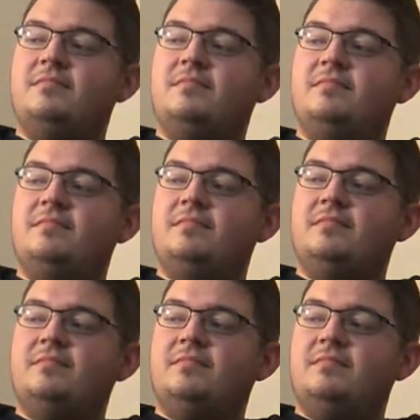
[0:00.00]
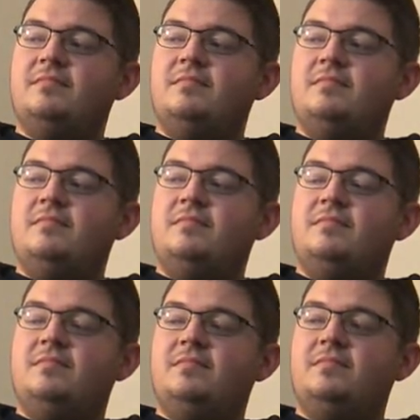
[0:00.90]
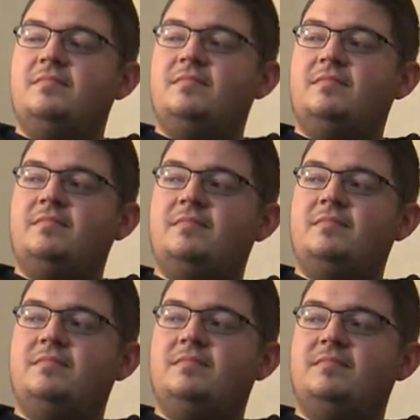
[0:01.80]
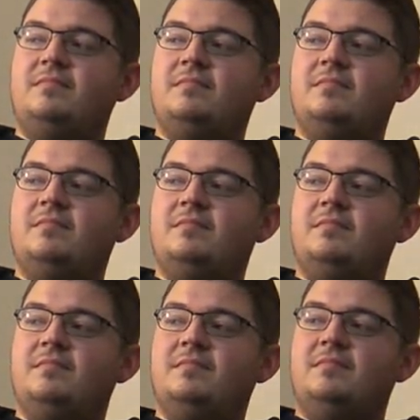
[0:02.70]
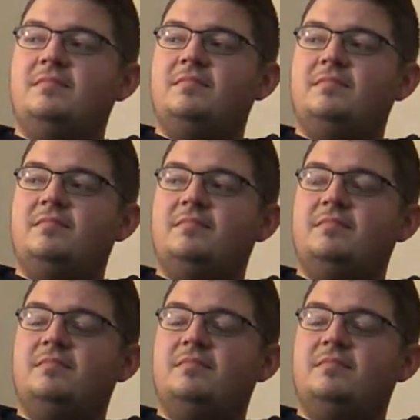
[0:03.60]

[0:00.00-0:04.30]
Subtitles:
The person shown says nothing.